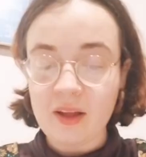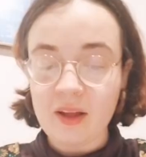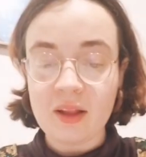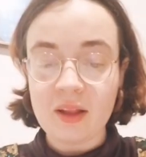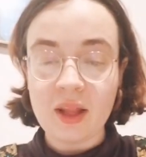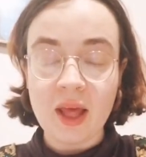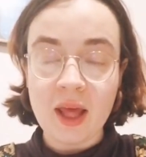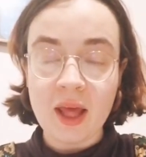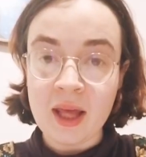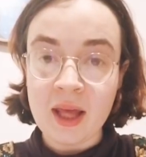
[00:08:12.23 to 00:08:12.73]

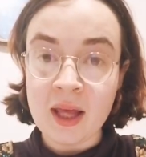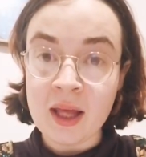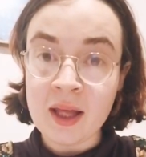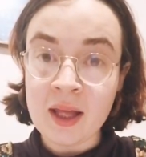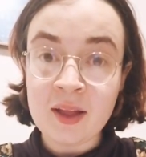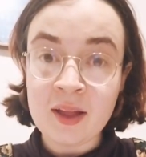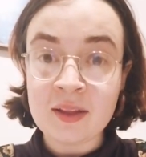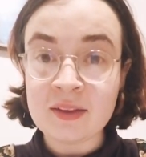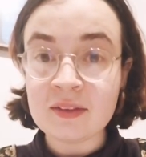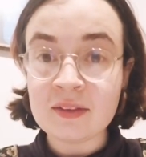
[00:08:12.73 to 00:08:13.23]
and the
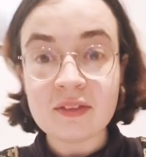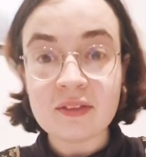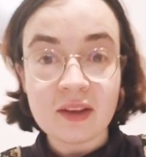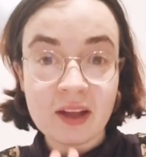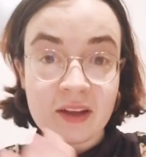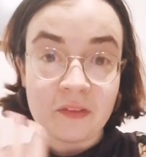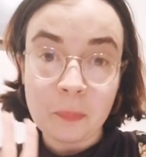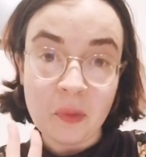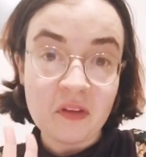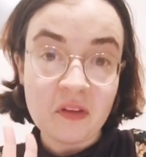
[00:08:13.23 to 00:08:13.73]
hair.
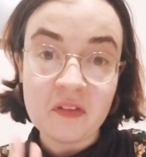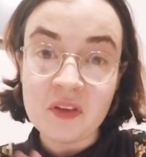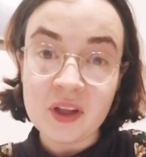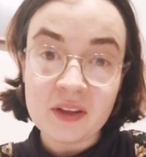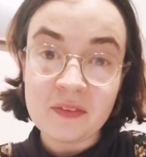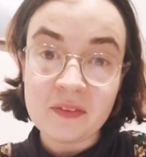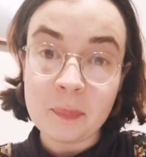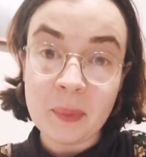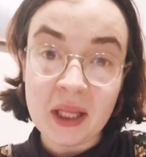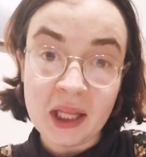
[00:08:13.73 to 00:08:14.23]
That's my
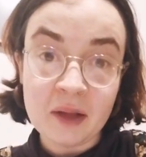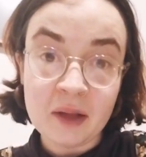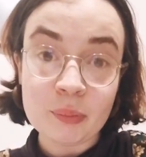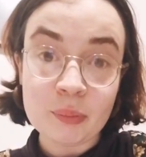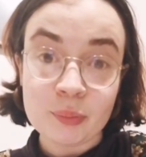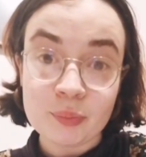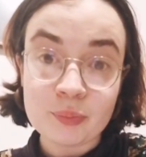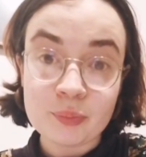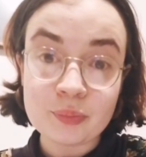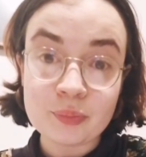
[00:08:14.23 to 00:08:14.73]
first bit.